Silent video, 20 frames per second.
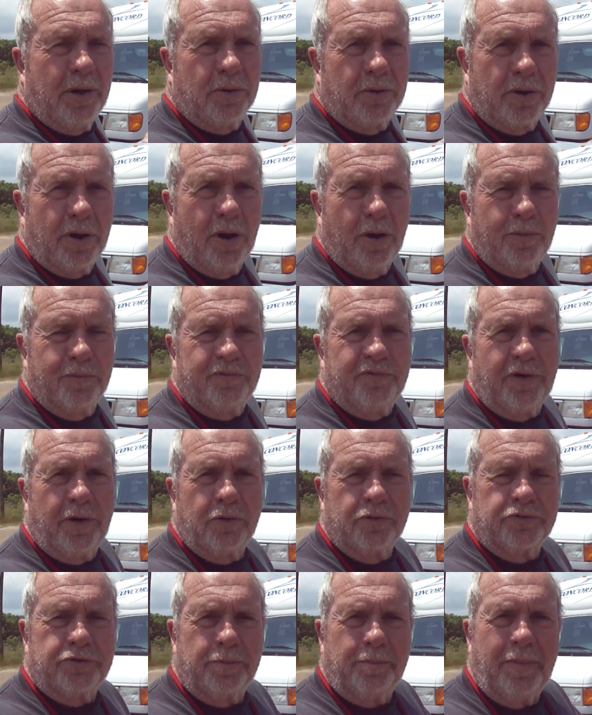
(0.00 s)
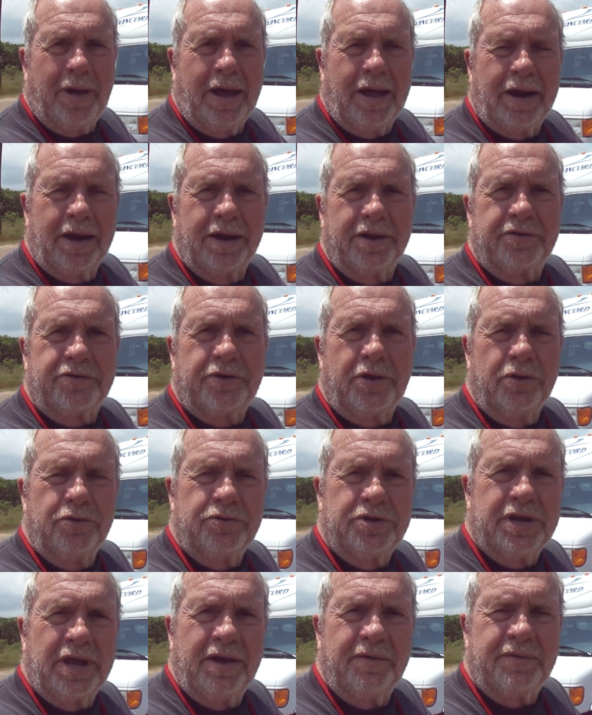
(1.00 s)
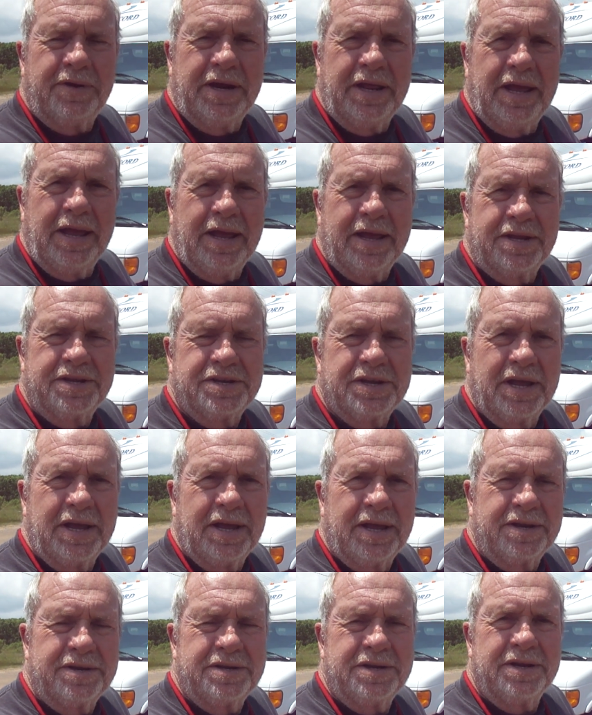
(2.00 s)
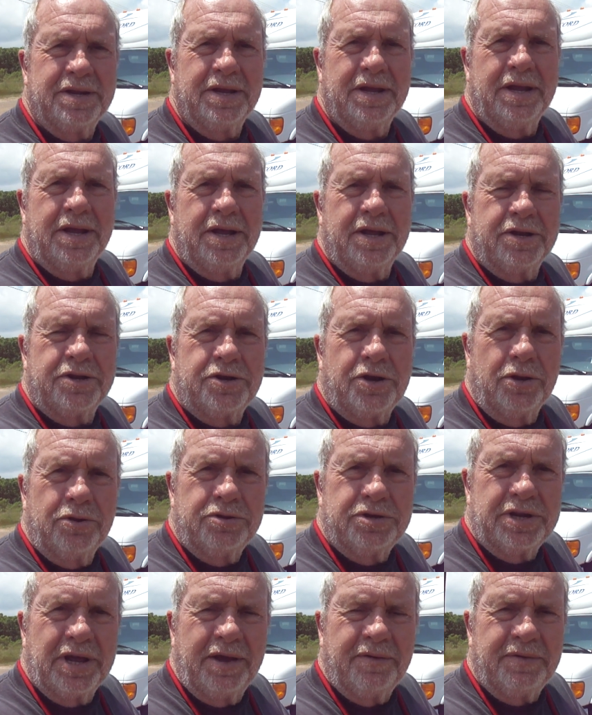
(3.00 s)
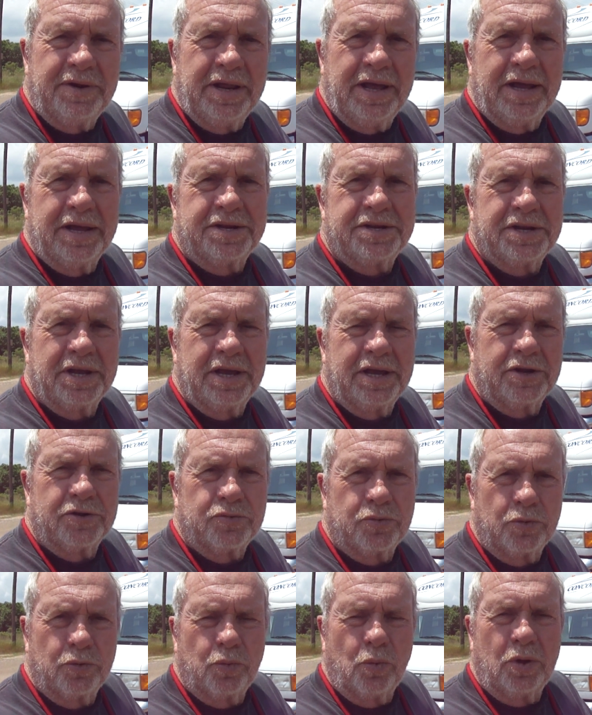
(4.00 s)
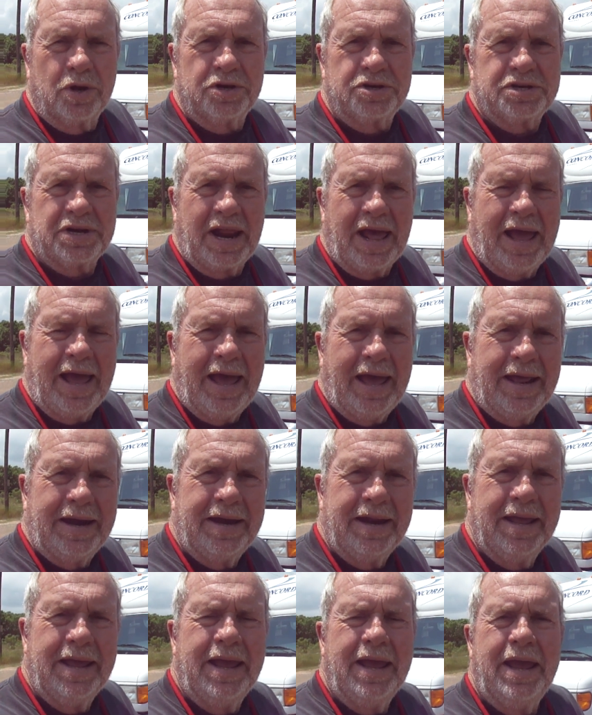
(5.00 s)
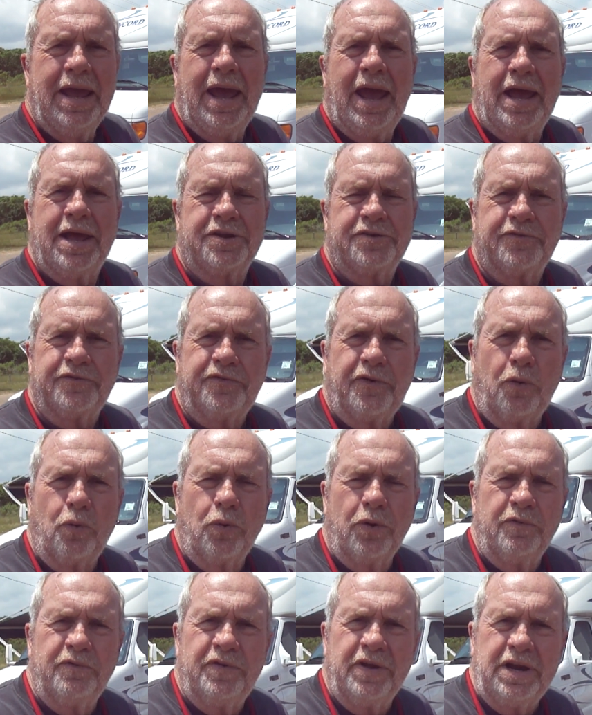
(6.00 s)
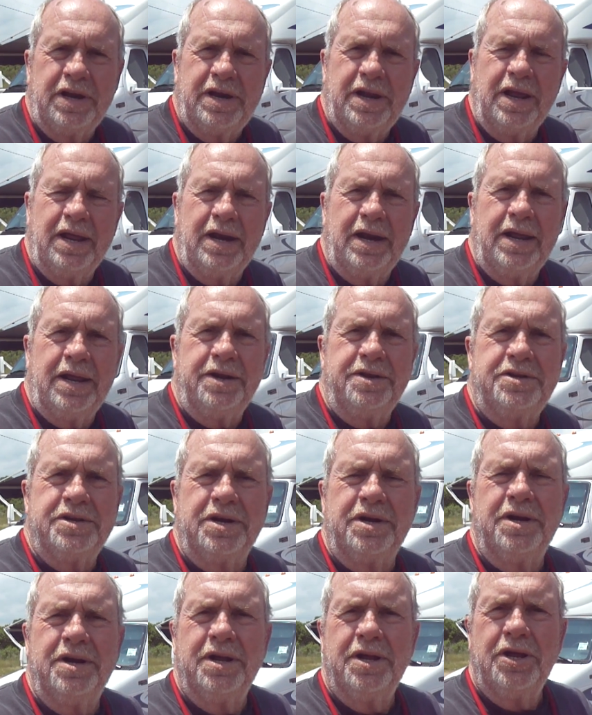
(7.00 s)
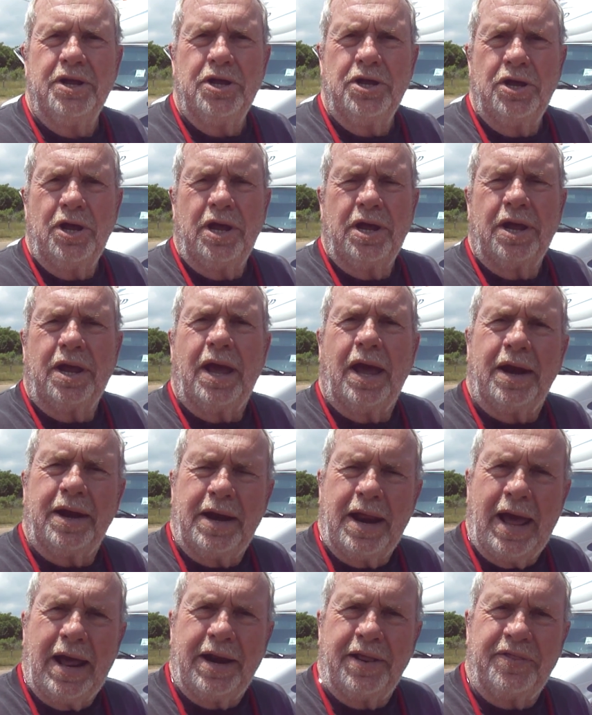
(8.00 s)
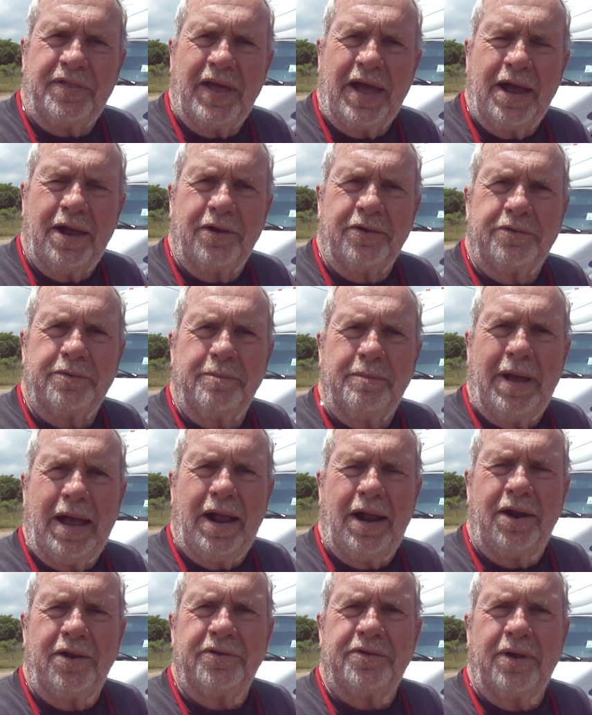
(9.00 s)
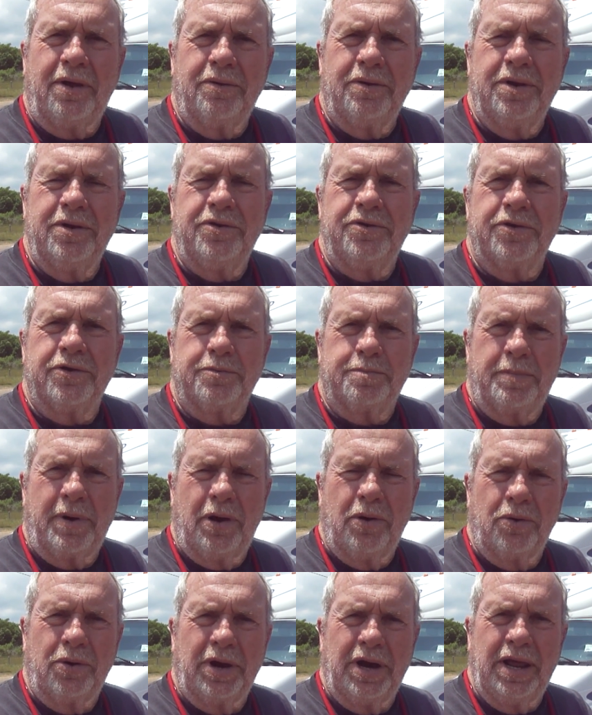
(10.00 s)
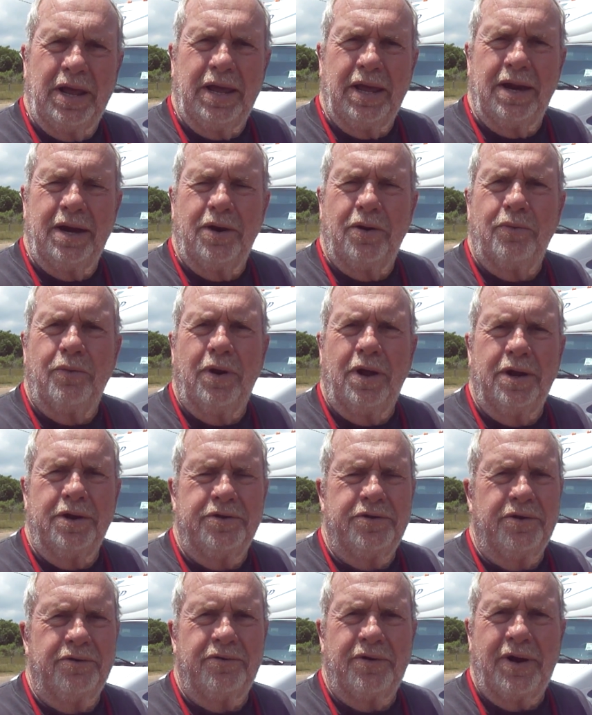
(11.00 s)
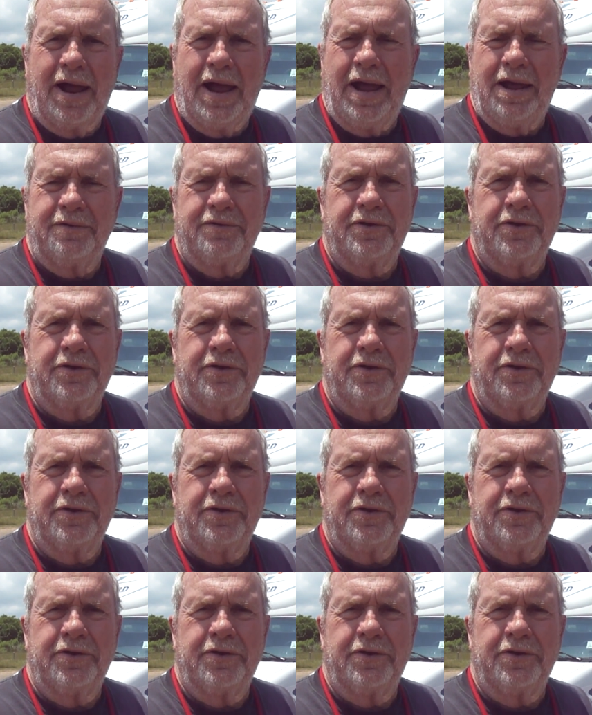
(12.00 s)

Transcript: motorhome, folks. The model is 270 SS. 270 SS with one slide. Has a Ford V10 engine. Got 90,000 miles on it, just broken in, runs and drives